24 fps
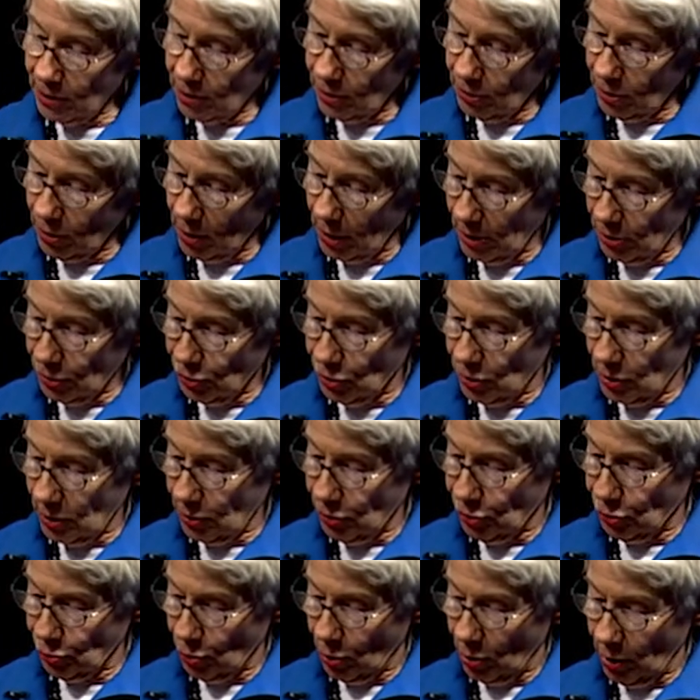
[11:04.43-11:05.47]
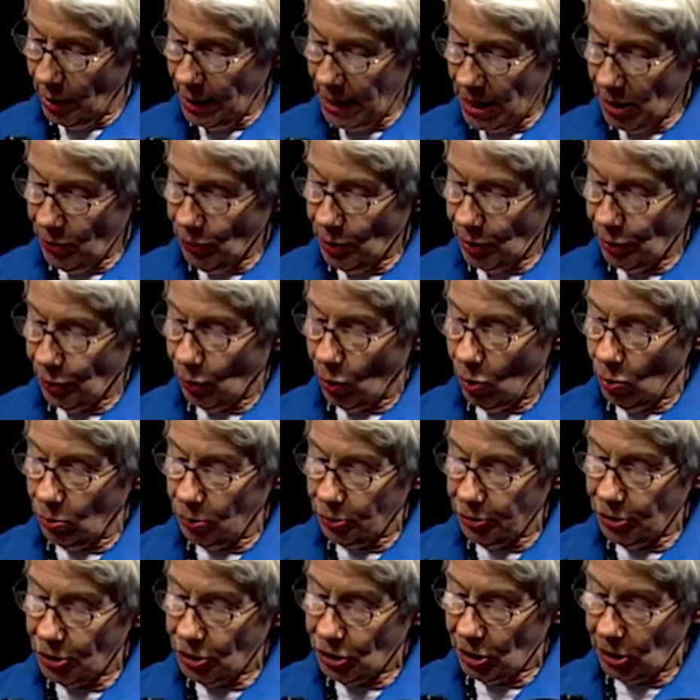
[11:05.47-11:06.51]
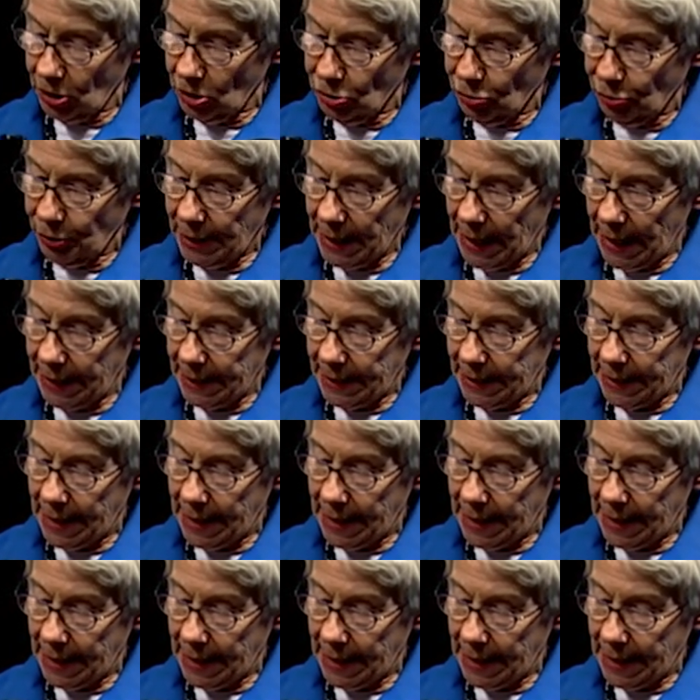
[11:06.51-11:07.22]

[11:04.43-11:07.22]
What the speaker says: She taught drawing with older children and